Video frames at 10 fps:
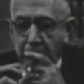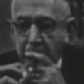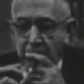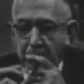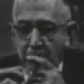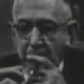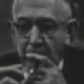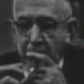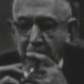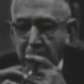And
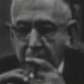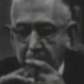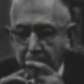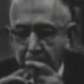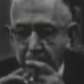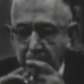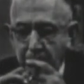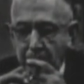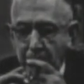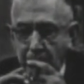representing the Eastern
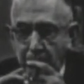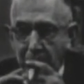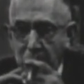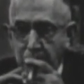Seaboard,